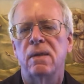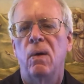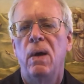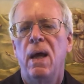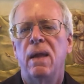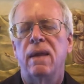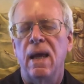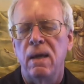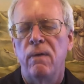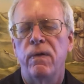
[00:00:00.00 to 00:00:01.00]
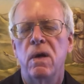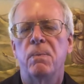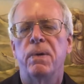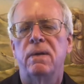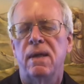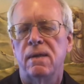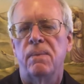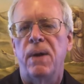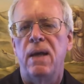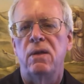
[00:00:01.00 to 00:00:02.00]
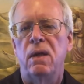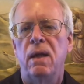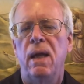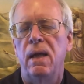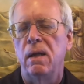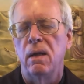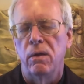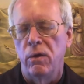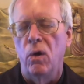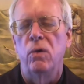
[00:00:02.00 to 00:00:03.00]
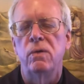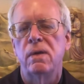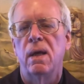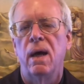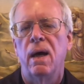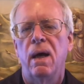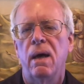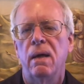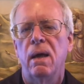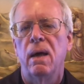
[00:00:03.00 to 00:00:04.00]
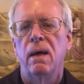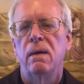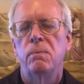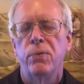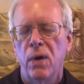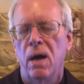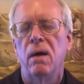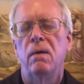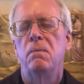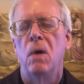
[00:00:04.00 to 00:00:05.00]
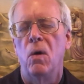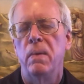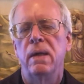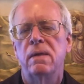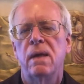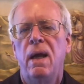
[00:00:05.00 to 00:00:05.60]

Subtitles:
So thank you for your participation in those prayer moments.